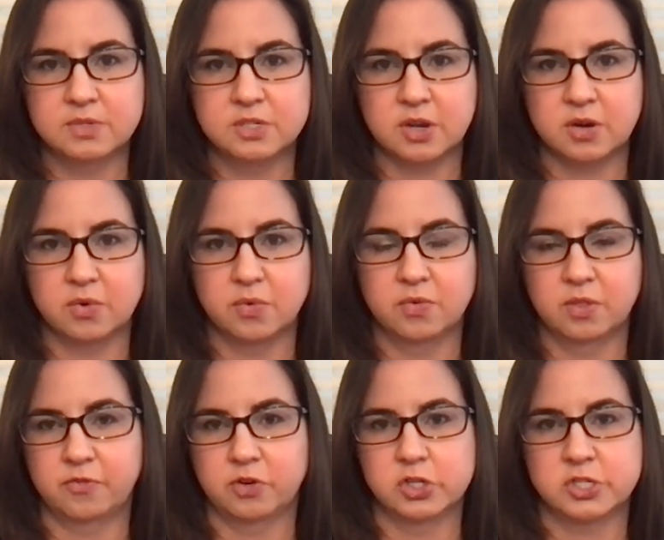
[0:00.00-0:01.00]
So the
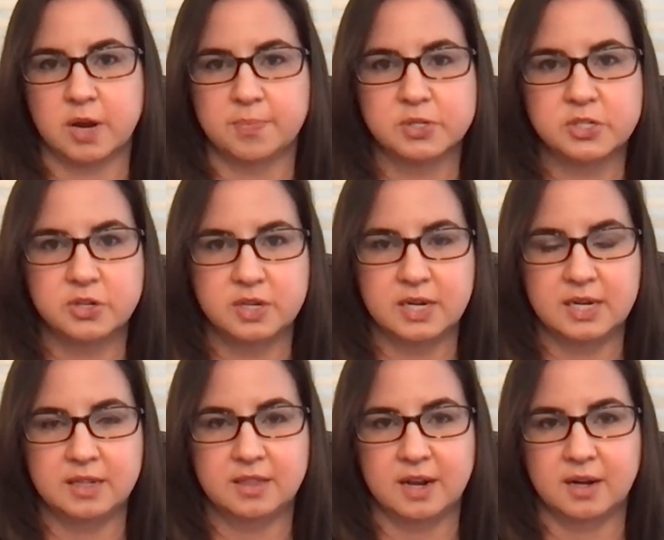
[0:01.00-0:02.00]
first
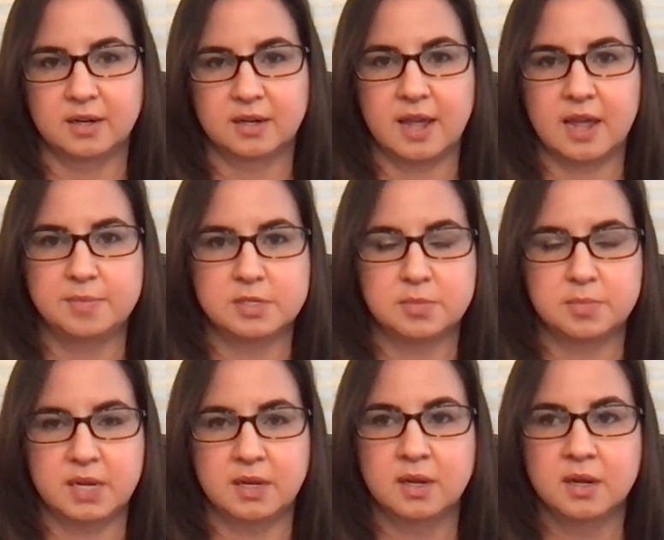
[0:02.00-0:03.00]
opportunity that came to
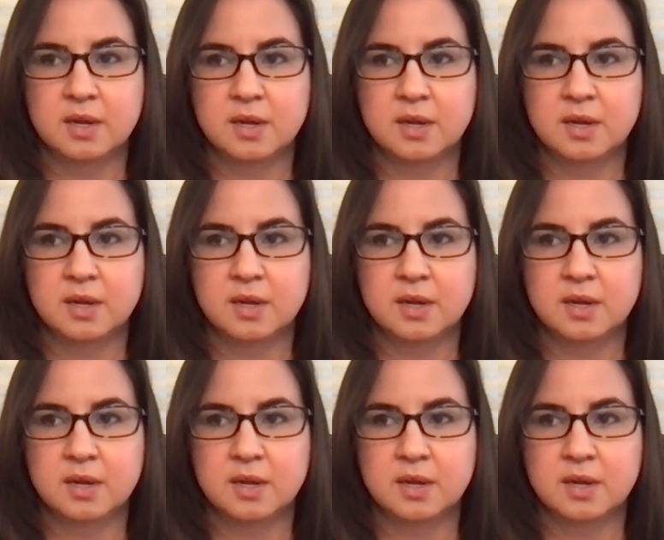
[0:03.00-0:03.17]
me,